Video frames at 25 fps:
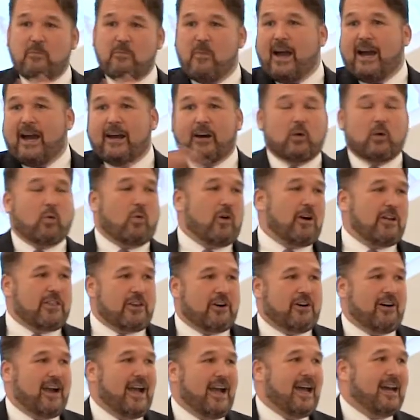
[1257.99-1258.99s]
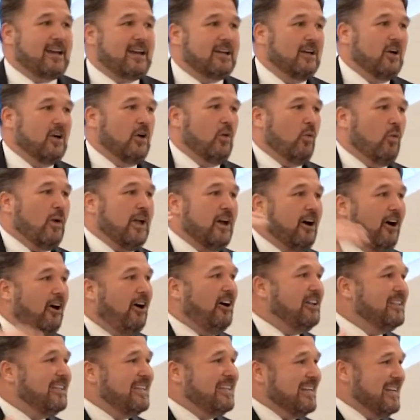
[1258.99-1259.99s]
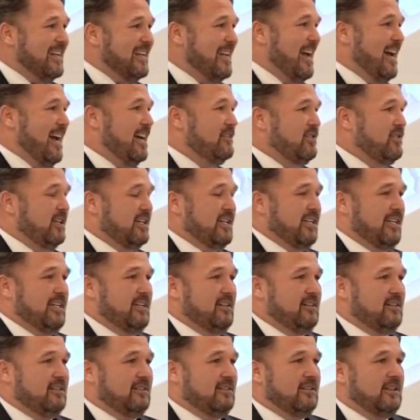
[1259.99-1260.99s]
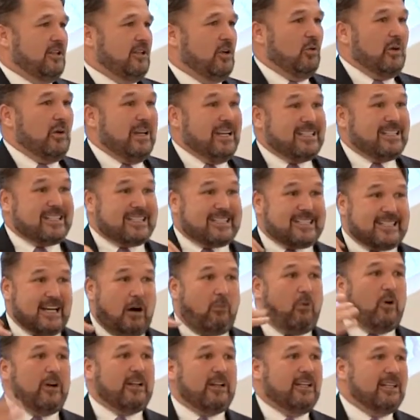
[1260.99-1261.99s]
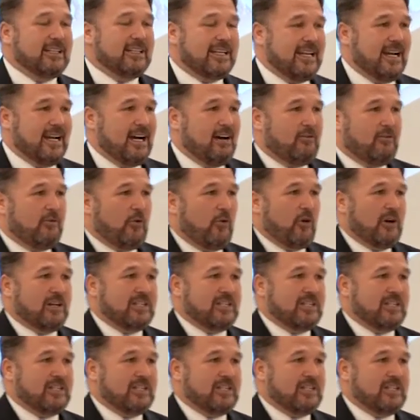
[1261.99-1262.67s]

matter where they're at. We all need an advocate. We need someone looking out for